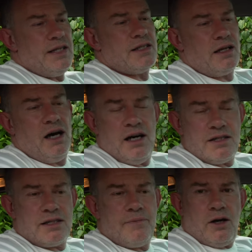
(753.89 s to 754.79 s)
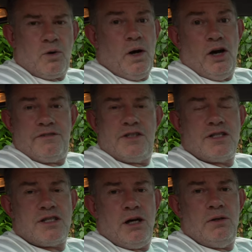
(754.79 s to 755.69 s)
these cars are quite
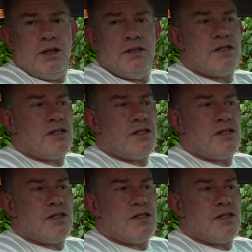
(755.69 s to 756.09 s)
often stolen.